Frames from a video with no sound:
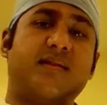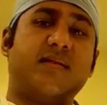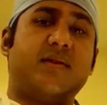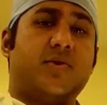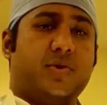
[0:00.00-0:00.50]
This
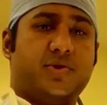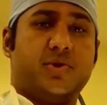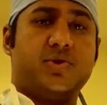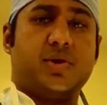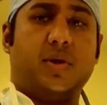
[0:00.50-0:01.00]
is a
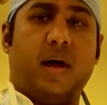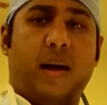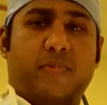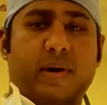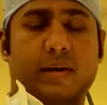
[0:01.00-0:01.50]
neurosurgical
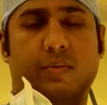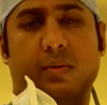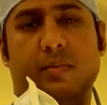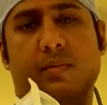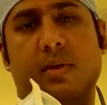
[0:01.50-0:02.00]
operating
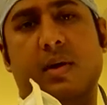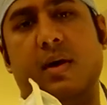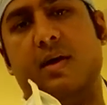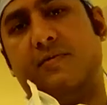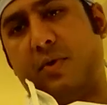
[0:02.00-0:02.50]

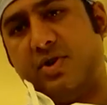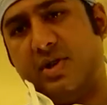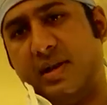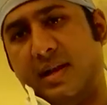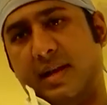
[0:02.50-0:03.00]
room.
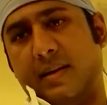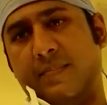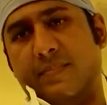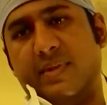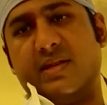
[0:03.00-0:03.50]

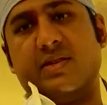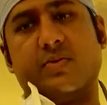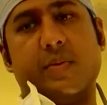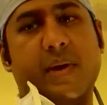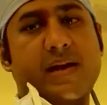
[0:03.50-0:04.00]
Unfortunately, this
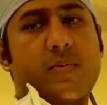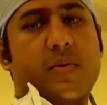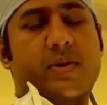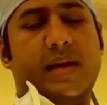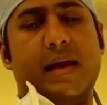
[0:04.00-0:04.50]
is where
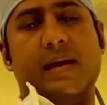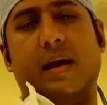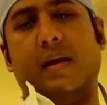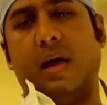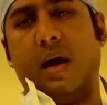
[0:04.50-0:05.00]
many will begin
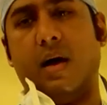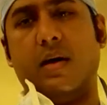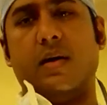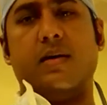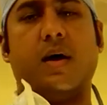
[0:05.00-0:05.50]
a
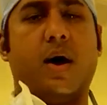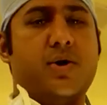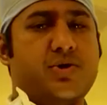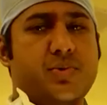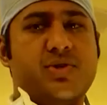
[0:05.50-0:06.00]
long,
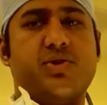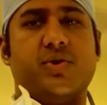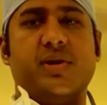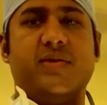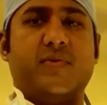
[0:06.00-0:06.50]
arduous
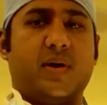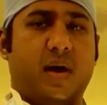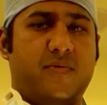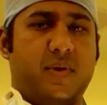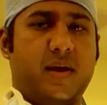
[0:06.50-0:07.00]
journey of
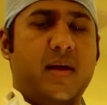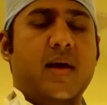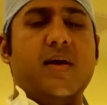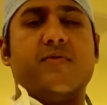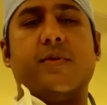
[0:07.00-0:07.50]

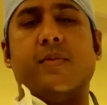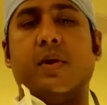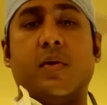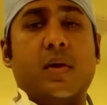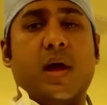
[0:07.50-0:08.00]
recovery
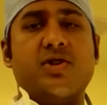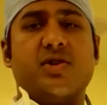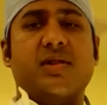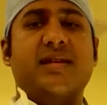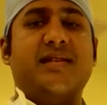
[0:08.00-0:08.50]
from
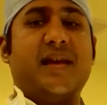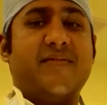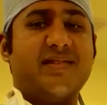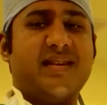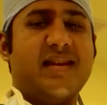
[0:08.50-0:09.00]
neurologically
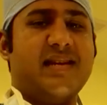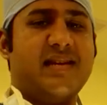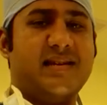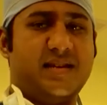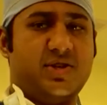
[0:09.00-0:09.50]

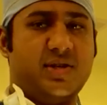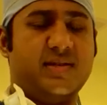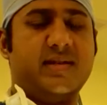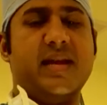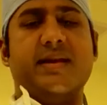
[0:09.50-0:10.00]
devastating
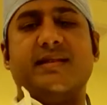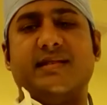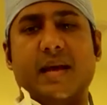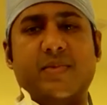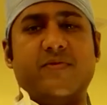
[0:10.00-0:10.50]
conditions
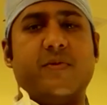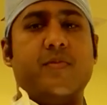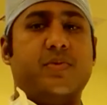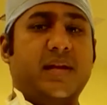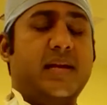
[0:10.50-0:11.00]
stemming
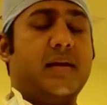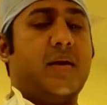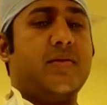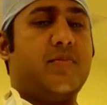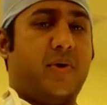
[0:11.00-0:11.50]
from
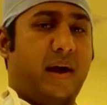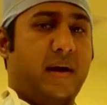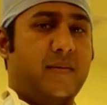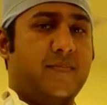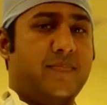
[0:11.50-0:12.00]
bleeding on the
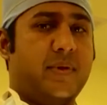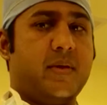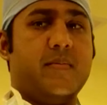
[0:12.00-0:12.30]
brain,